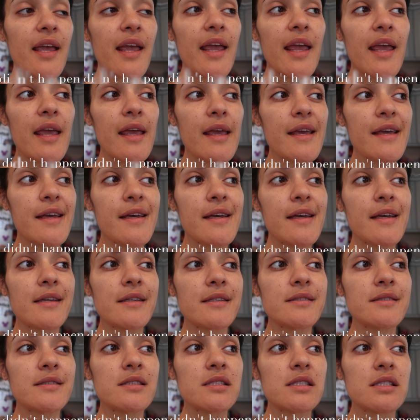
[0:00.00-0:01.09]

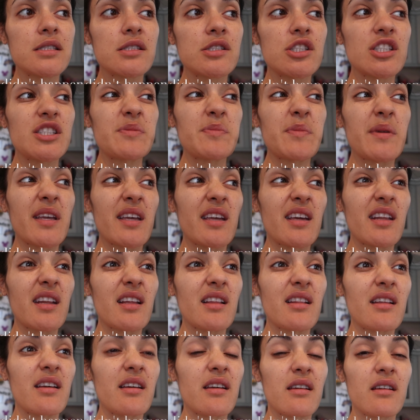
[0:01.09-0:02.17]
and just been
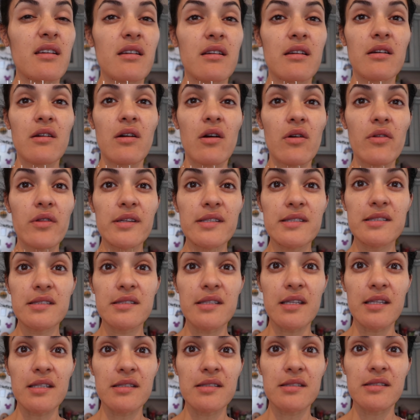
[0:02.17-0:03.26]
getting like all these
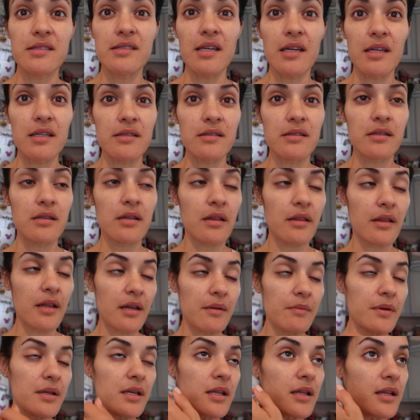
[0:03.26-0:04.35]
things done that
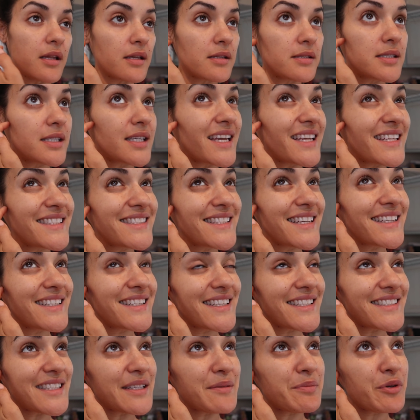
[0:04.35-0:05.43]
I've been needing to get done
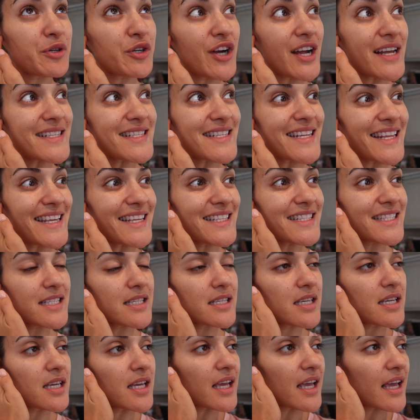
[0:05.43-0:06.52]
because I procrastinate.
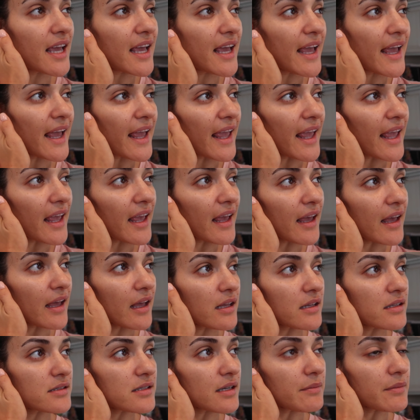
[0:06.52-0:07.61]

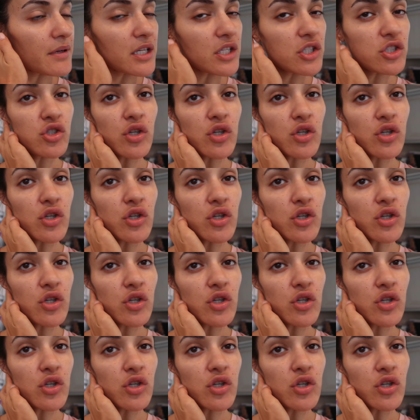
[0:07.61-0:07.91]
And I'm gonna